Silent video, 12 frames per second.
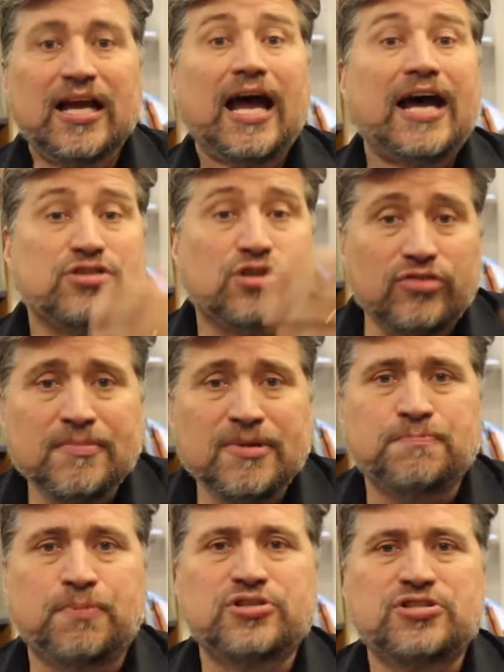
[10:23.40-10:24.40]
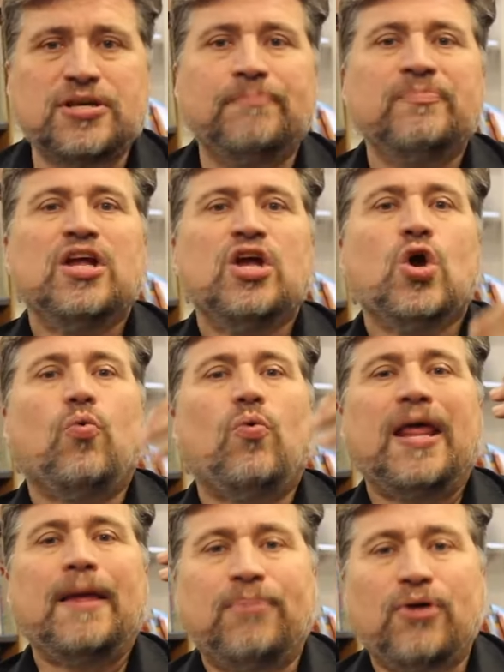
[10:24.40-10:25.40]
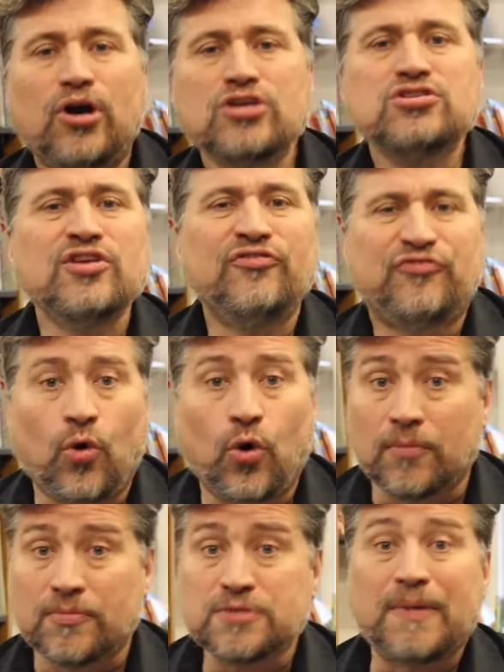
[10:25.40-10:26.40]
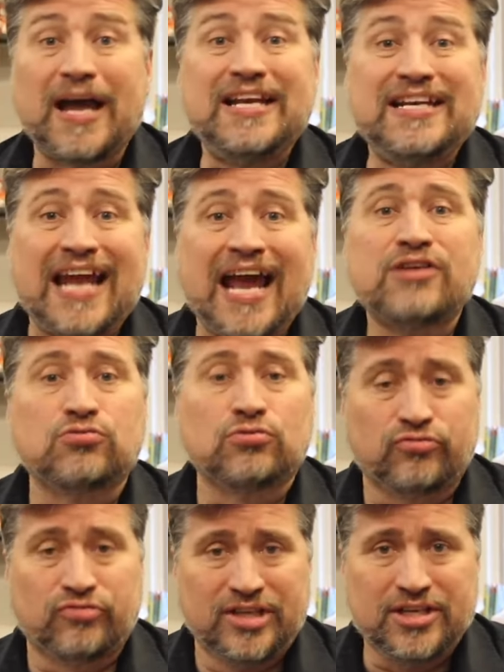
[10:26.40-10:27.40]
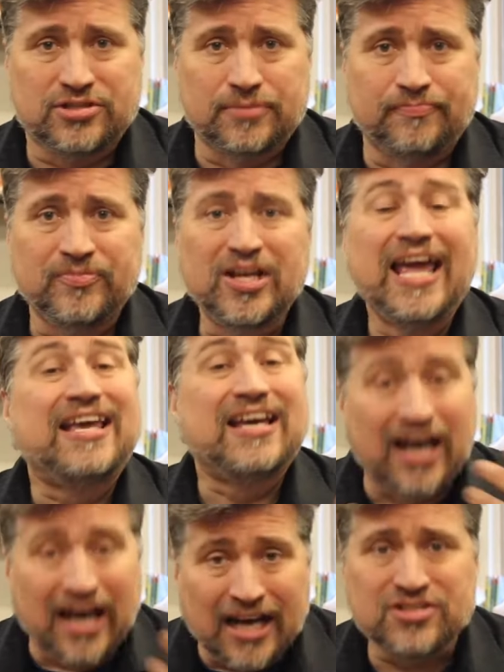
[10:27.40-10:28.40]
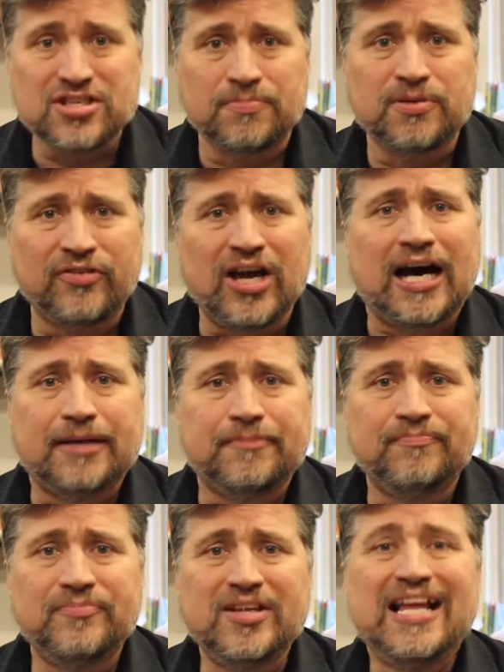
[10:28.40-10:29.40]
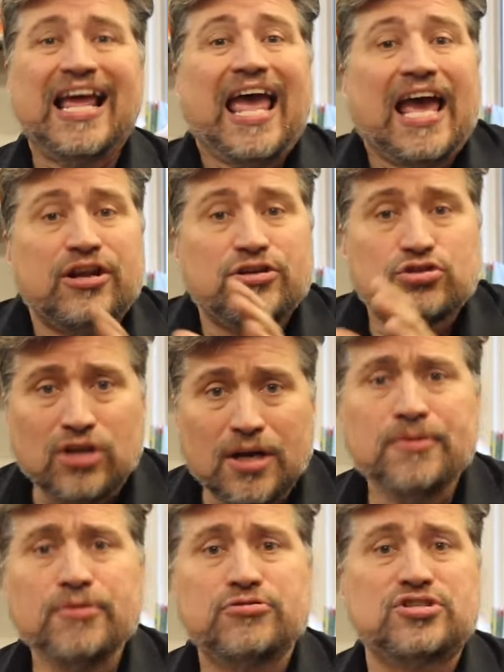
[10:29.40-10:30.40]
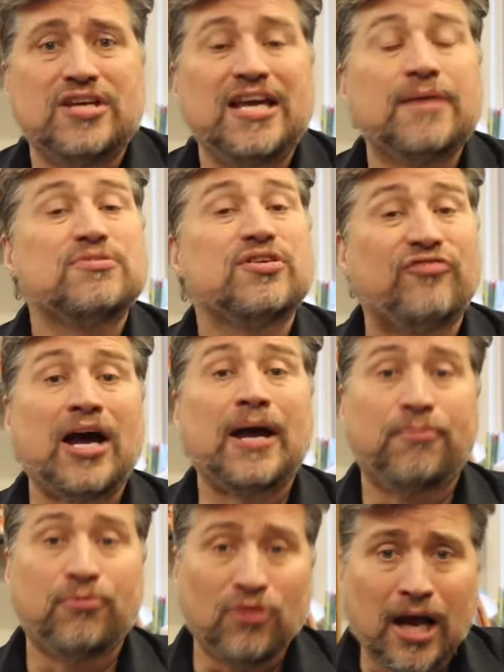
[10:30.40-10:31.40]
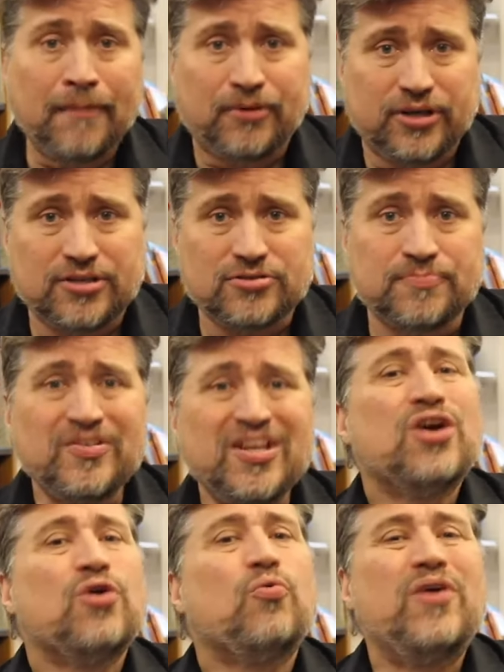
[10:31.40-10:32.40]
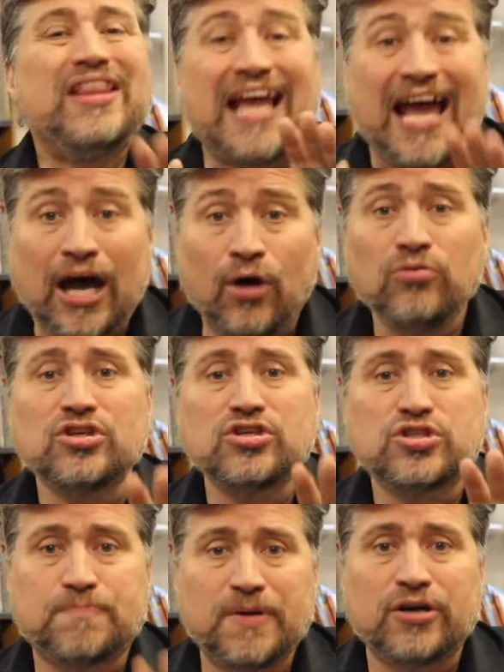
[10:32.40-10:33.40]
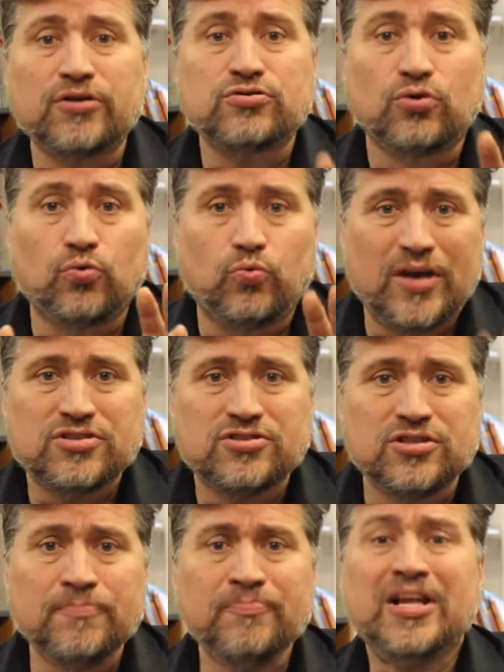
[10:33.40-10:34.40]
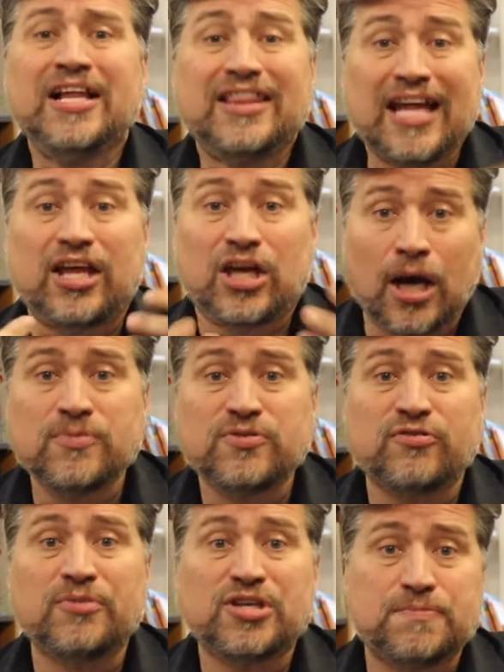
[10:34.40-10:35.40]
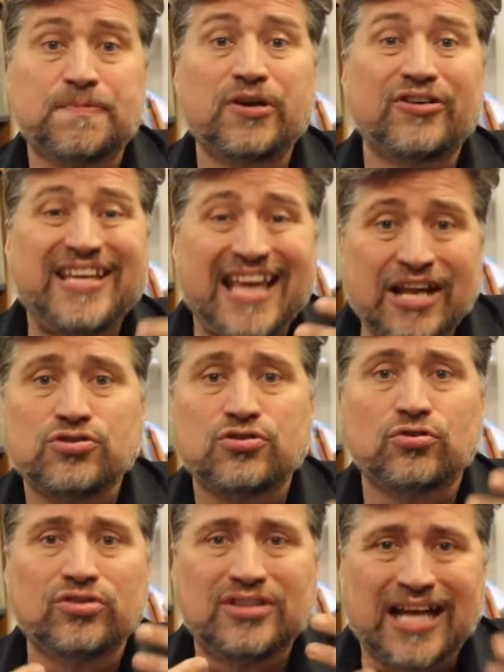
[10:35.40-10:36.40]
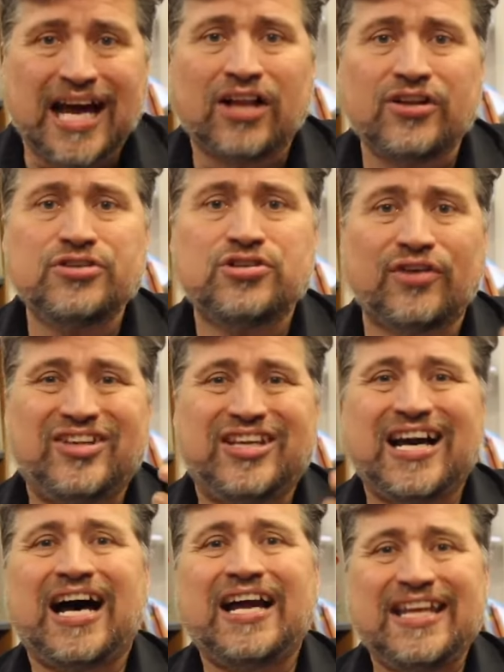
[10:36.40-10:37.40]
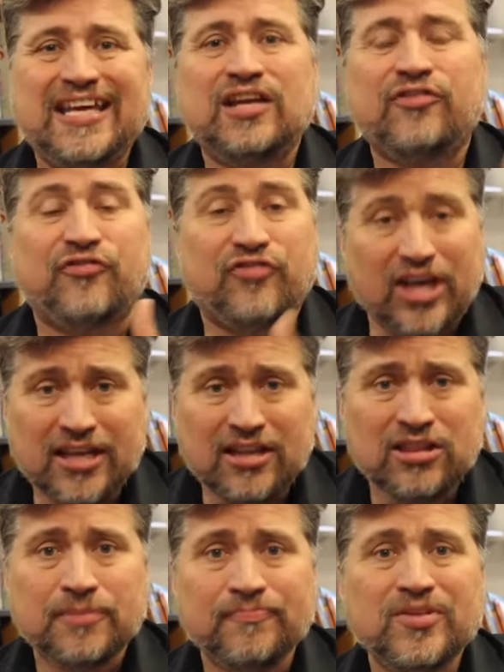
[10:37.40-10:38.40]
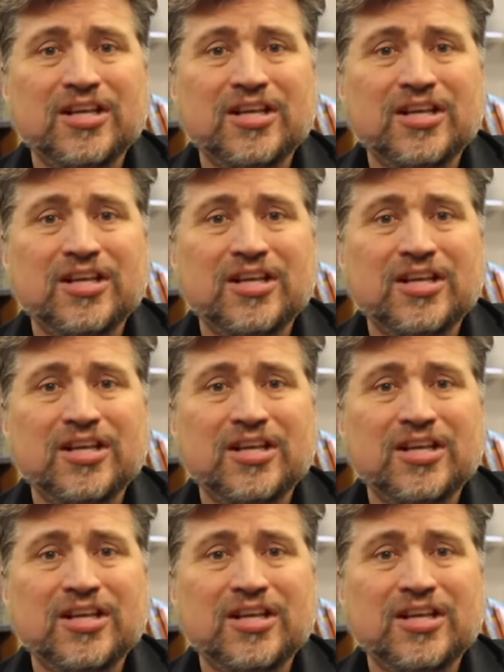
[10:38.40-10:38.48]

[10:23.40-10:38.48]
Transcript: As Karimis puts it, when a person forms by natural reason a concept of God and attributes to him divine properties, without the spiritual wisdom that comes from experiential knowledge of God in faith,